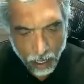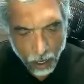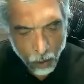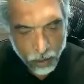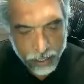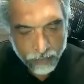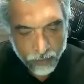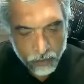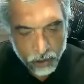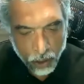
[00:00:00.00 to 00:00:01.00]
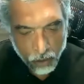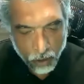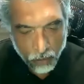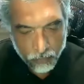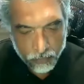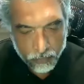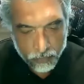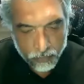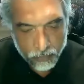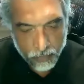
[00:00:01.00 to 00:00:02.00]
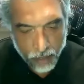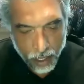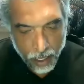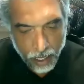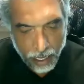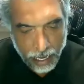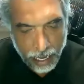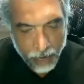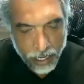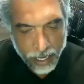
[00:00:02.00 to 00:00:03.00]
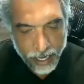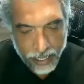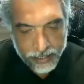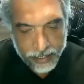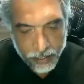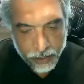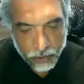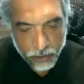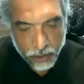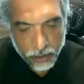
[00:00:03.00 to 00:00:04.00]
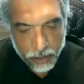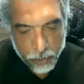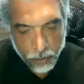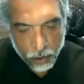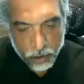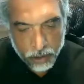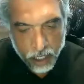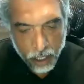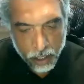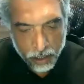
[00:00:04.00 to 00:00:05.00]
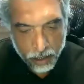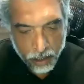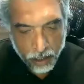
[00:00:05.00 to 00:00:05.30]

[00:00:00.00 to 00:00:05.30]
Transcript: O eve of sorrow, how can I see through the dispersed garden?